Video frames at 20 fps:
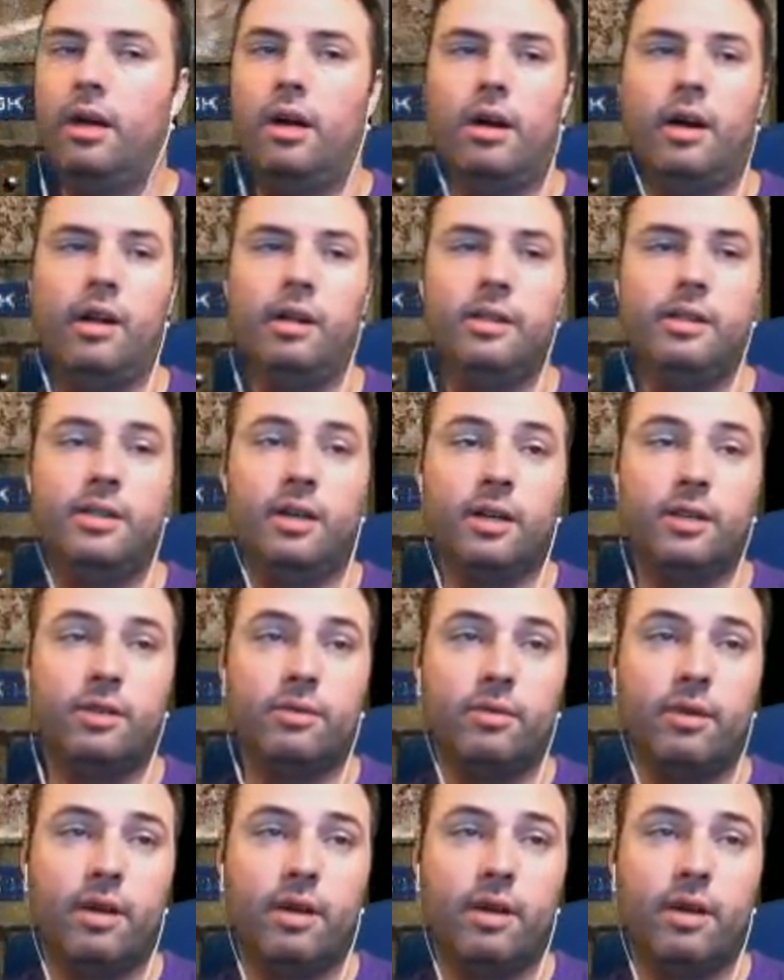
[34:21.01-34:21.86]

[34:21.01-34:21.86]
Alright, let's talk to